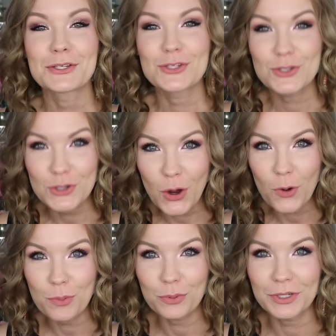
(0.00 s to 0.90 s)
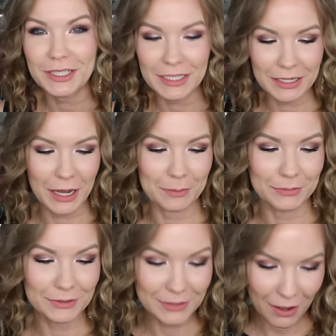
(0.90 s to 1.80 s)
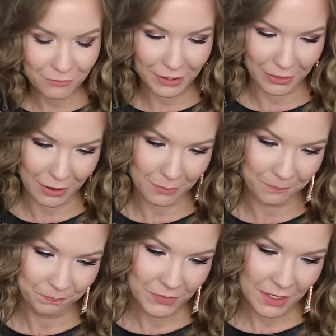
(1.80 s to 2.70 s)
so pretty. I'm loving them.